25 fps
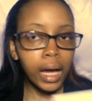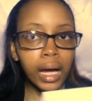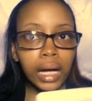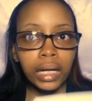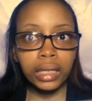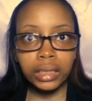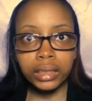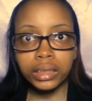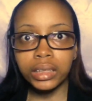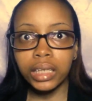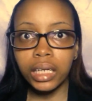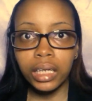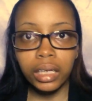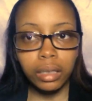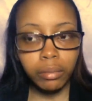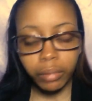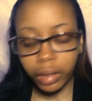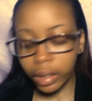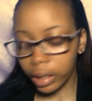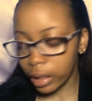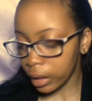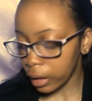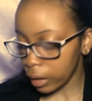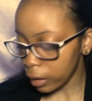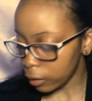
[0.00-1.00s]
I decided I'm
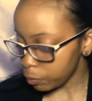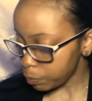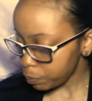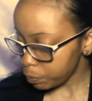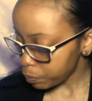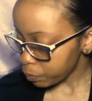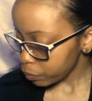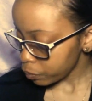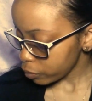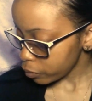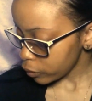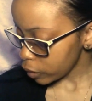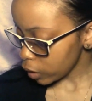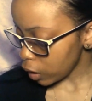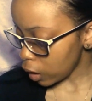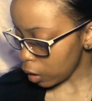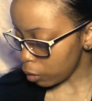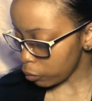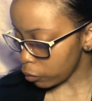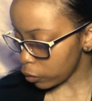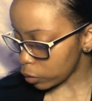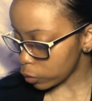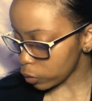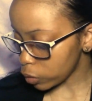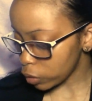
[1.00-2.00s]
gonna get it.
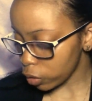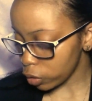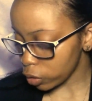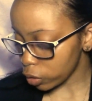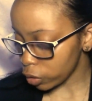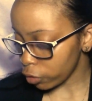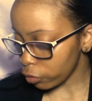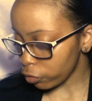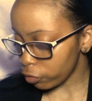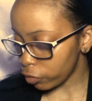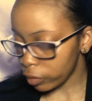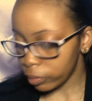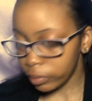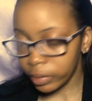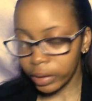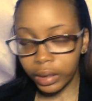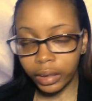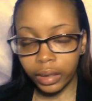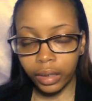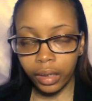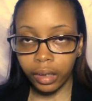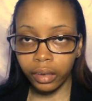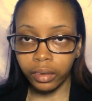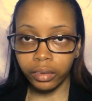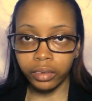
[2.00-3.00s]
This was also
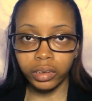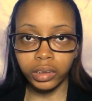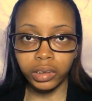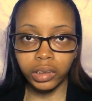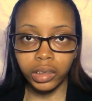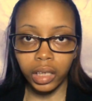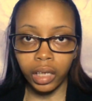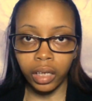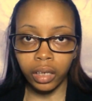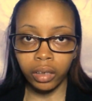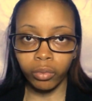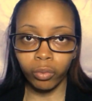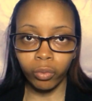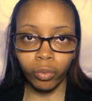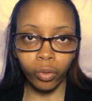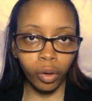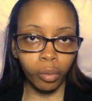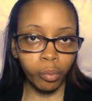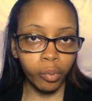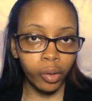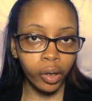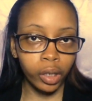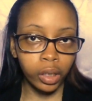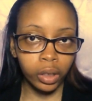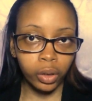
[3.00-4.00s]
$15 at
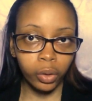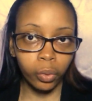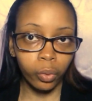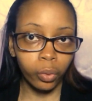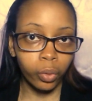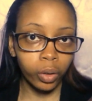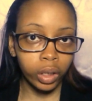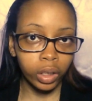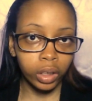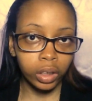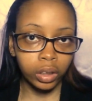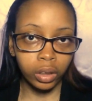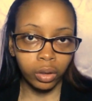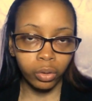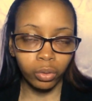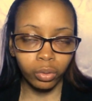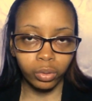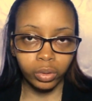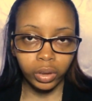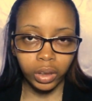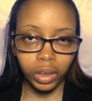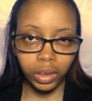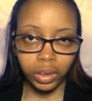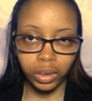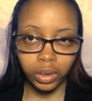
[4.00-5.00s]
Walmart or your local
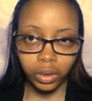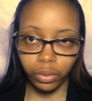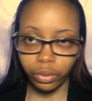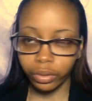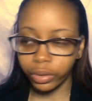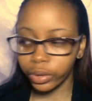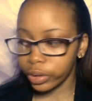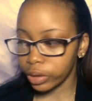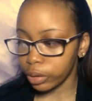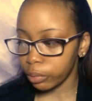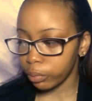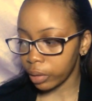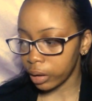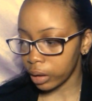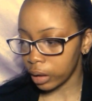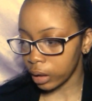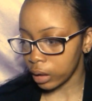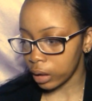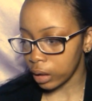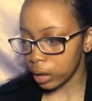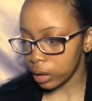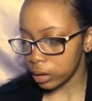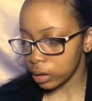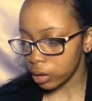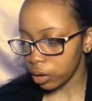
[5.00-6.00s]
Dunkin' Donuts or something like
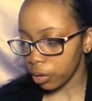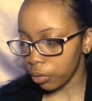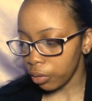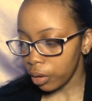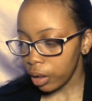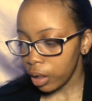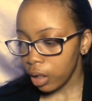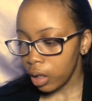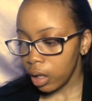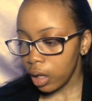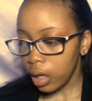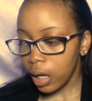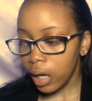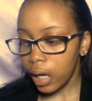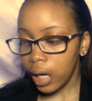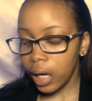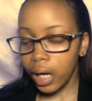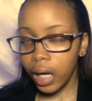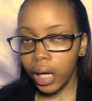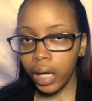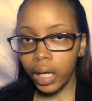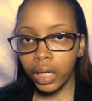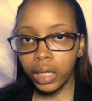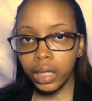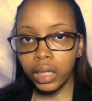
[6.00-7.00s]
that. So
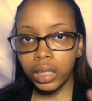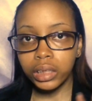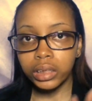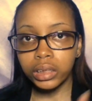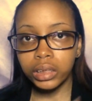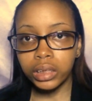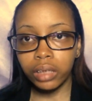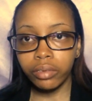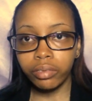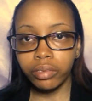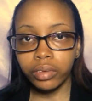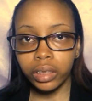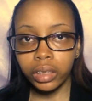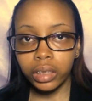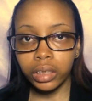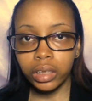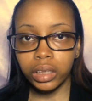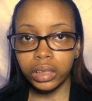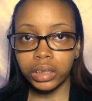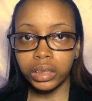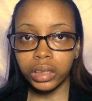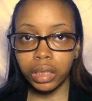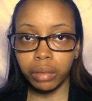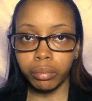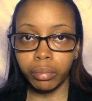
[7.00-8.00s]
I definitely
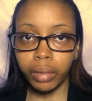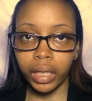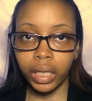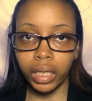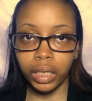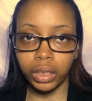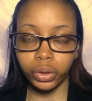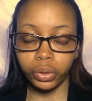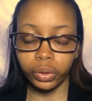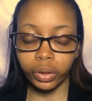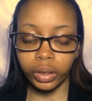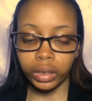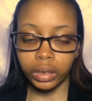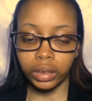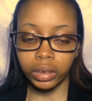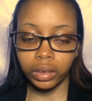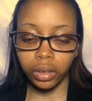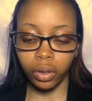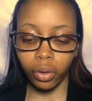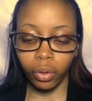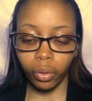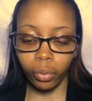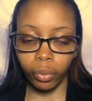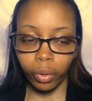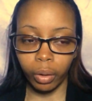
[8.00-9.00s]
need to get my hands on this.
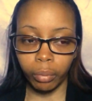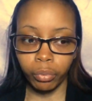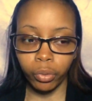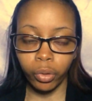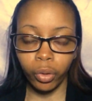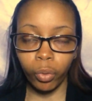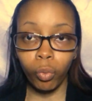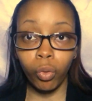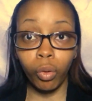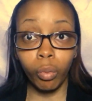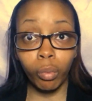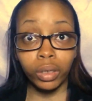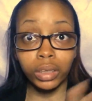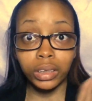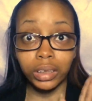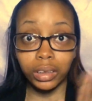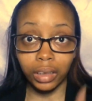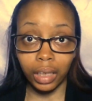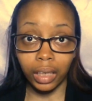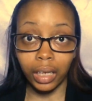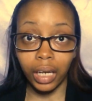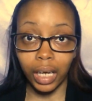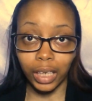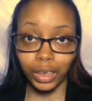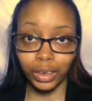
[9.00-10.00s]
So I'm going to Walmart
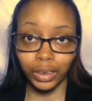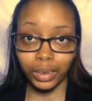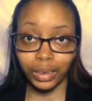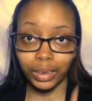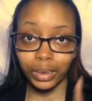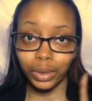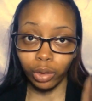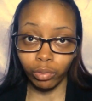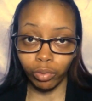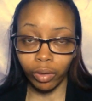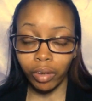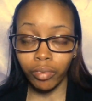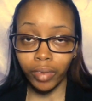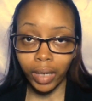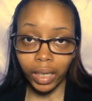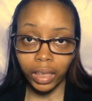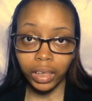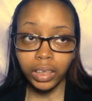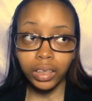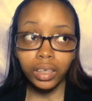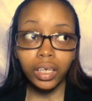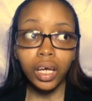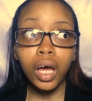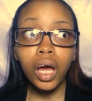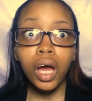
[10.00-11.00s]
tonight, actually. So if I find
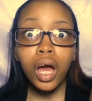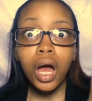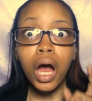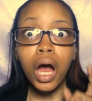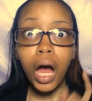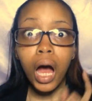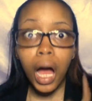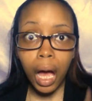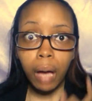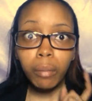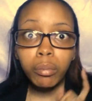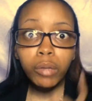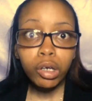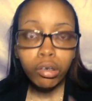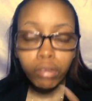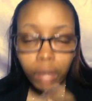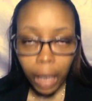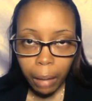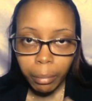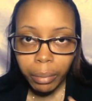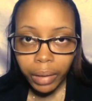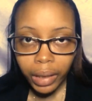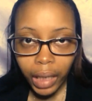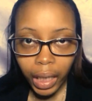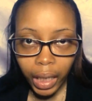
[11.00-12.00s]
it, I'm
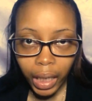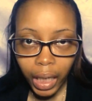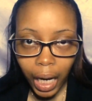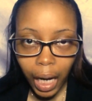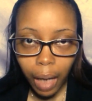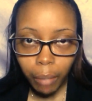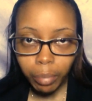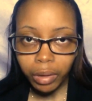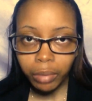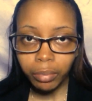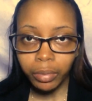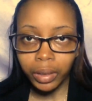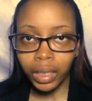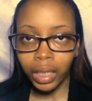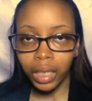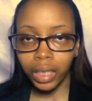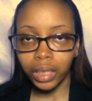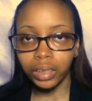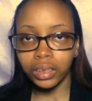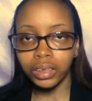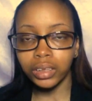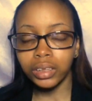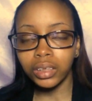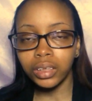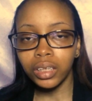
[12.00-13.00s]
grabbing a copy
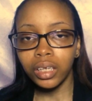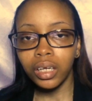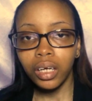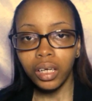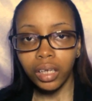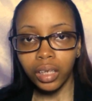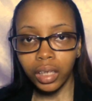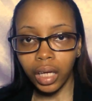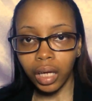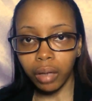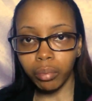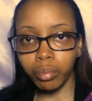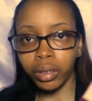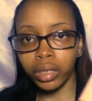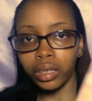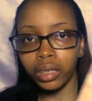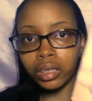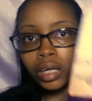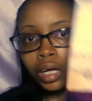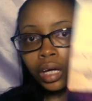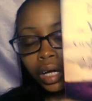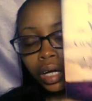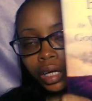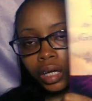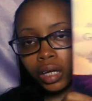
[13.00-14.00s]
because, yeah. But
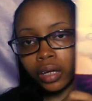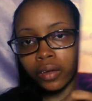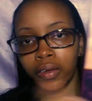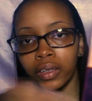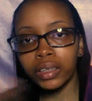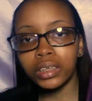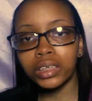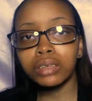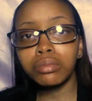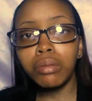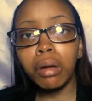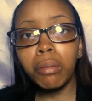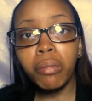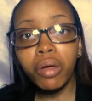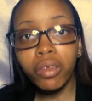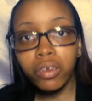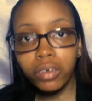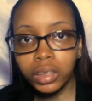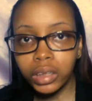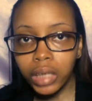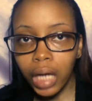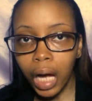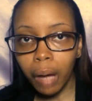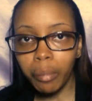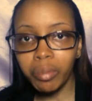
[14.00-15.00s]
again, this is my
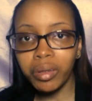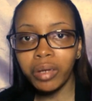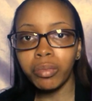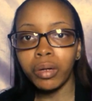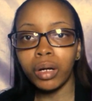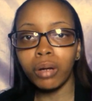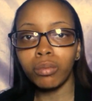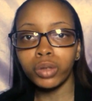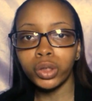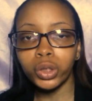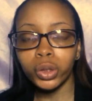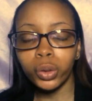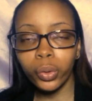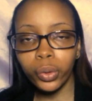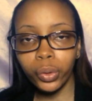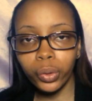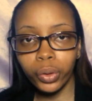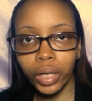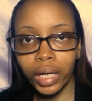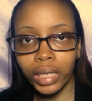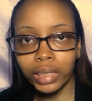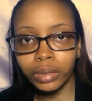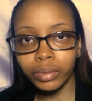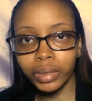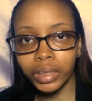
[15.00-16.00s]
mother's copy, but I'm showing you
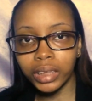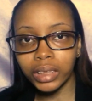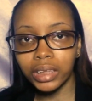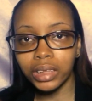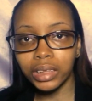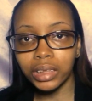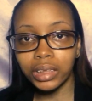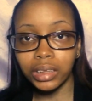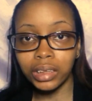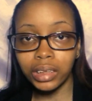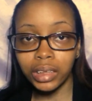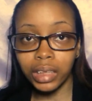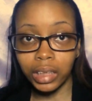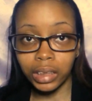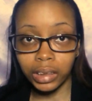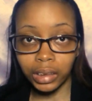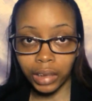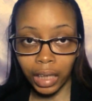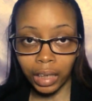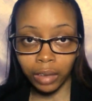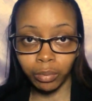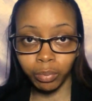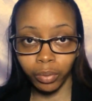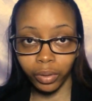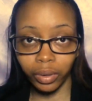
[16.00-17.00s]
guys because this is the
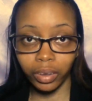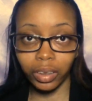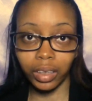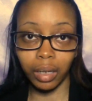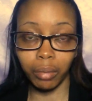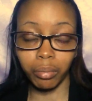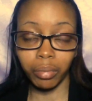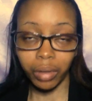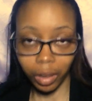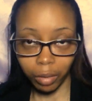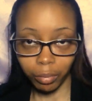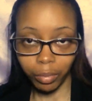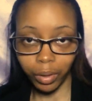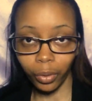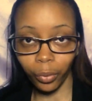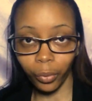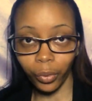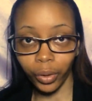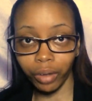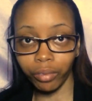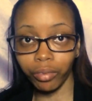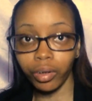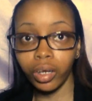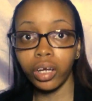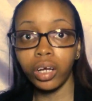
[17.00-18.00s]
exact book that I'm going to be
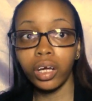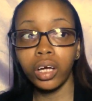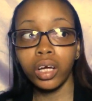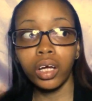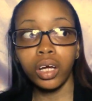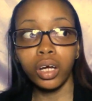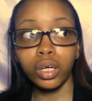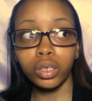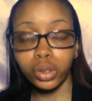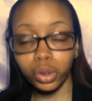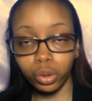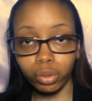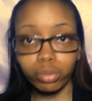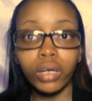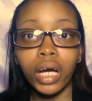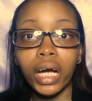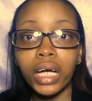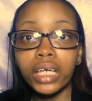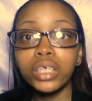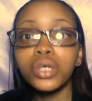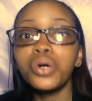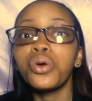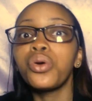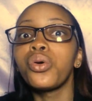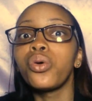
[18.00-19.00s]
ordering
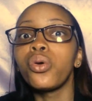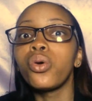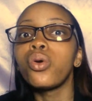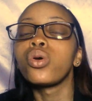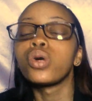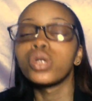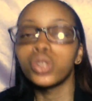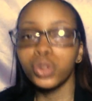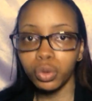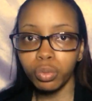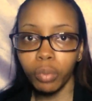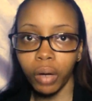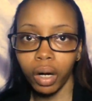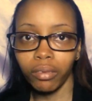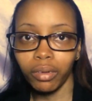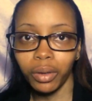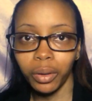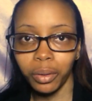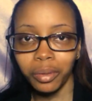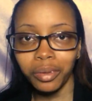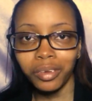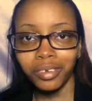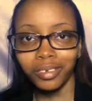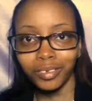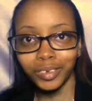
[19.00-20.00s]
tonight or tomorrow.
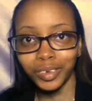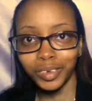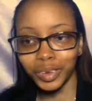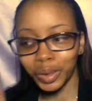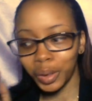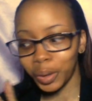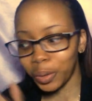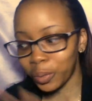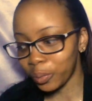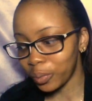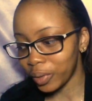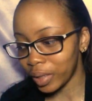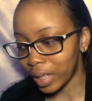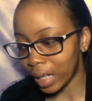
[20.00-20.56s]
So